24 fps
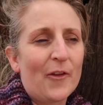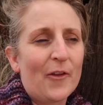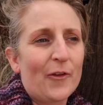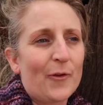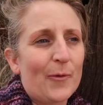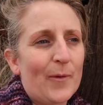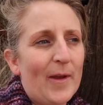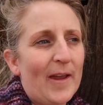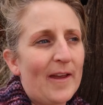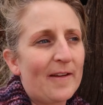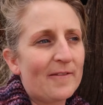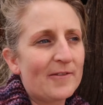
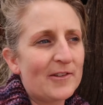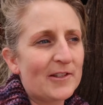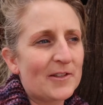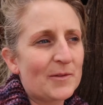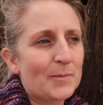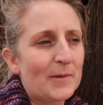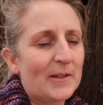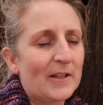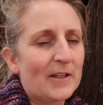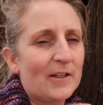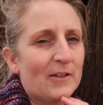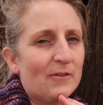So we have just
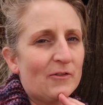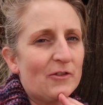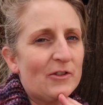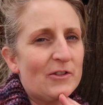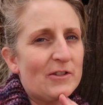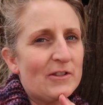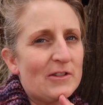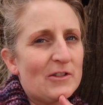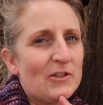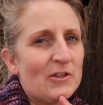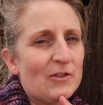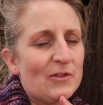been
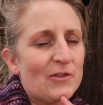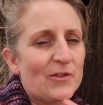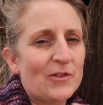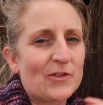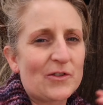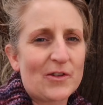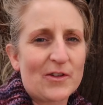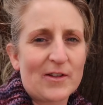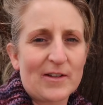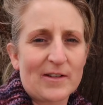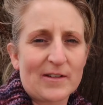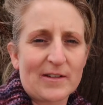introduced
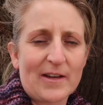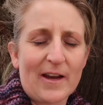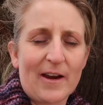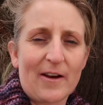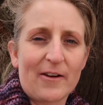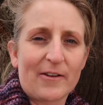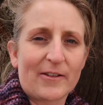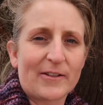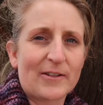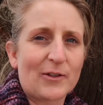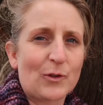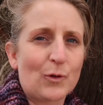to this
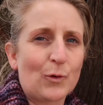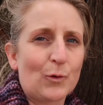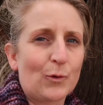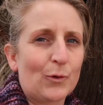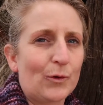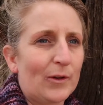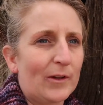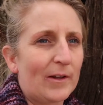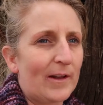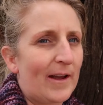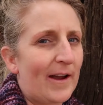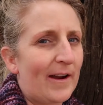character called
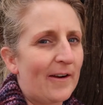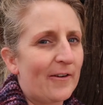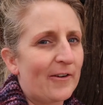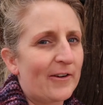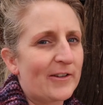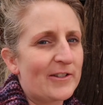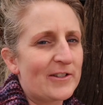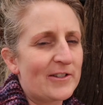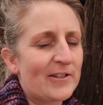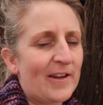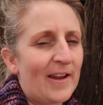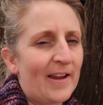Lara
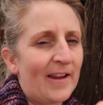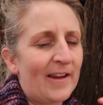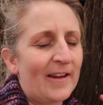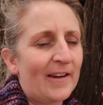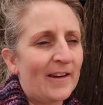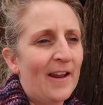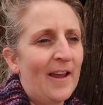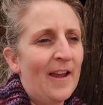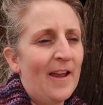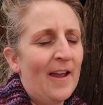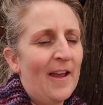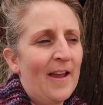
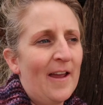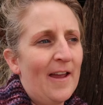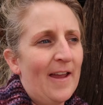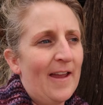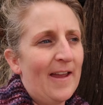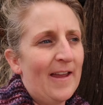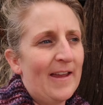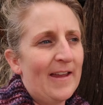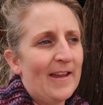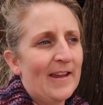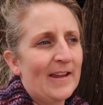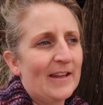Jane,
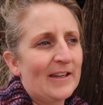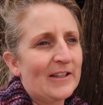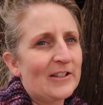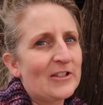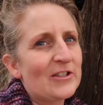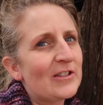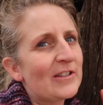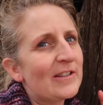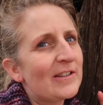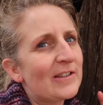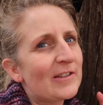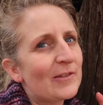and
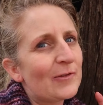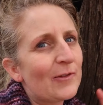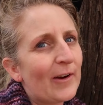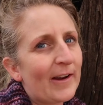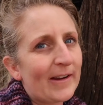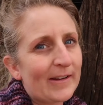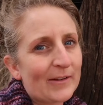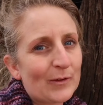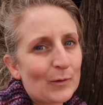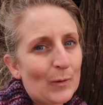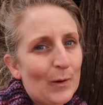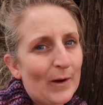she's
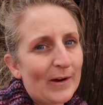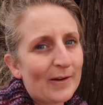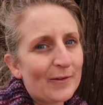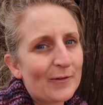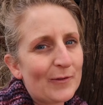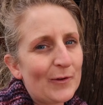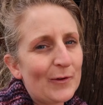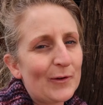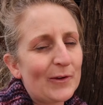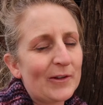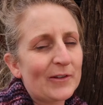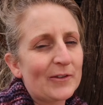raised quite a
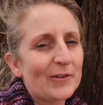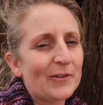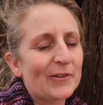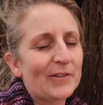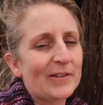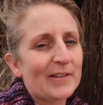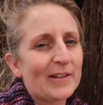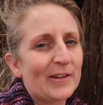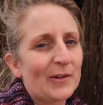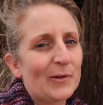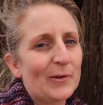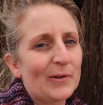few
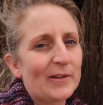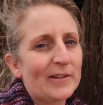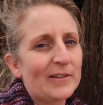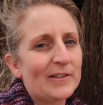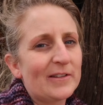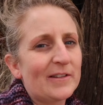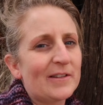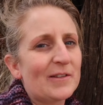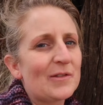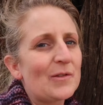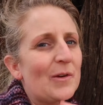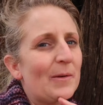interesting
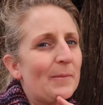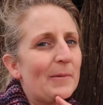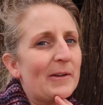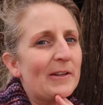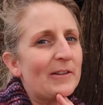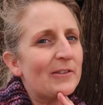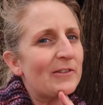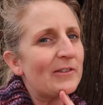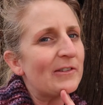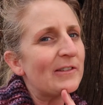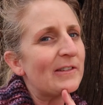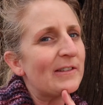questions, so I'm
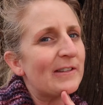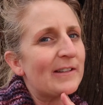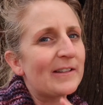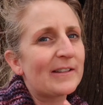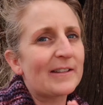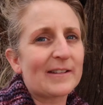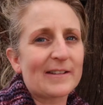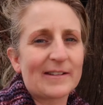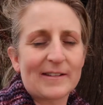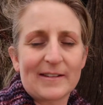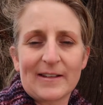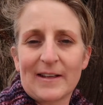interested
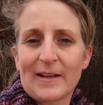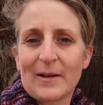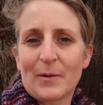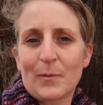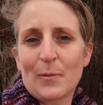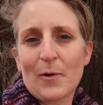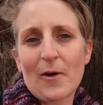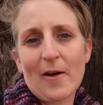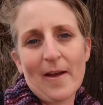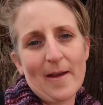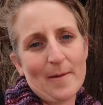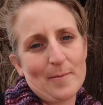to see
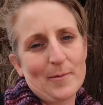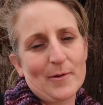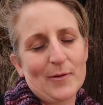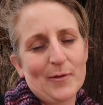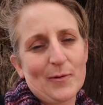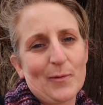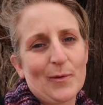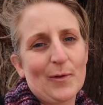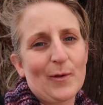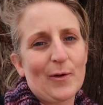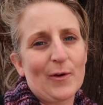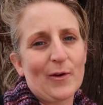what
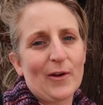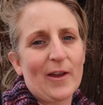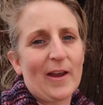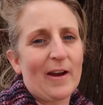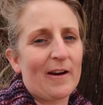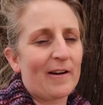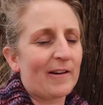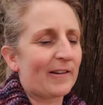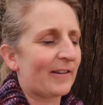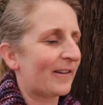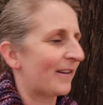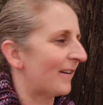happens with her
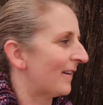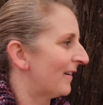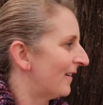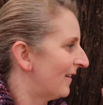character.